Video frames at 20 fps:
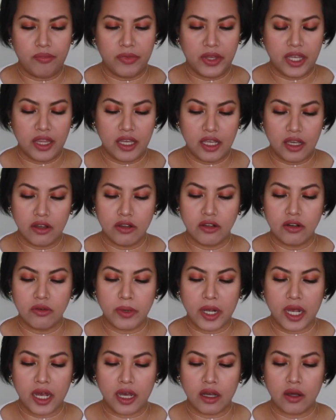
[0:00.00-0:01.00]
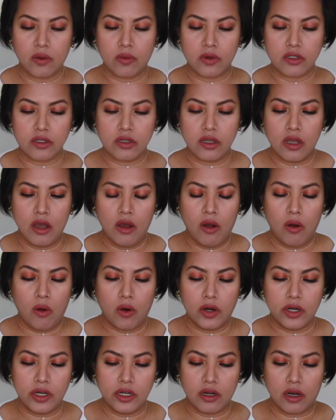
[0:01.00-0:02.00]
and the other bag was
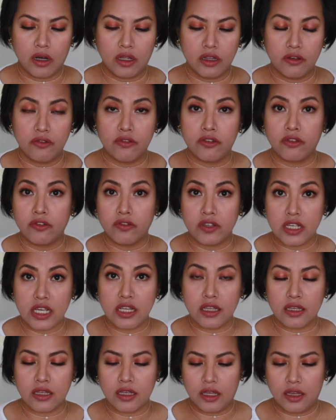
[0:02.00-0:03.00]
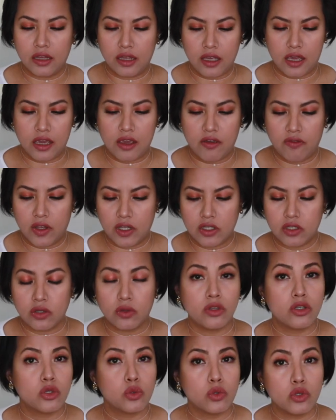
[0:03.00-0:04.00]
ordered on the 15th in the evening. So
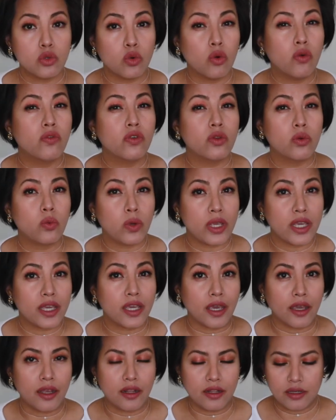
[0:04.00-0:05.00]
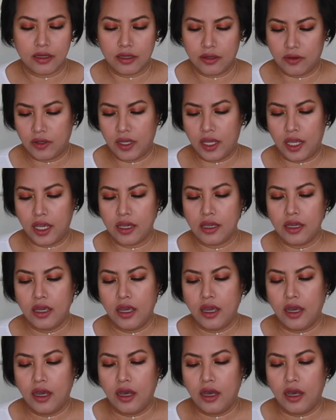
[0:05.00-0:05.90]
this was over the weekend, okay?